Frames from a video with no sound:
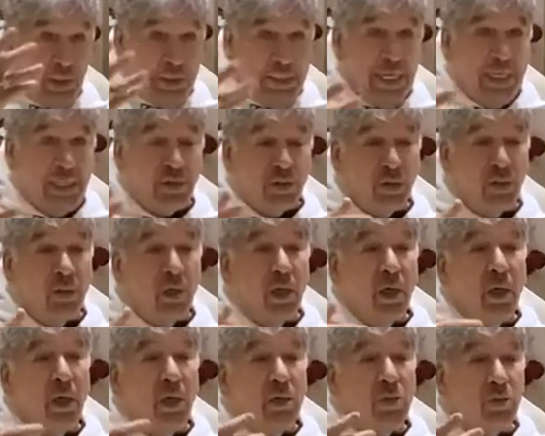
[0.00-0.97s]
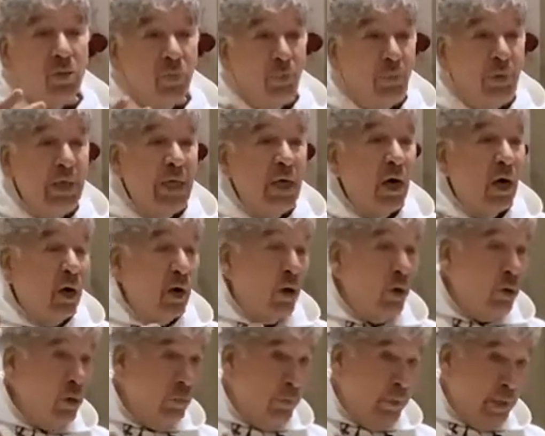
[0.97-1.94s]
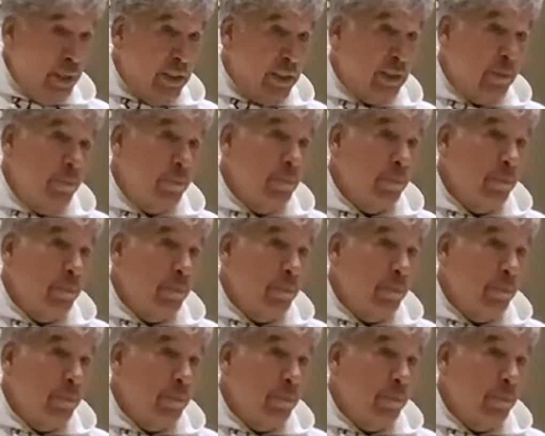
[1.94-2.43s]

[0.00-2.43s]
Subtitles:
desert to be a hermit.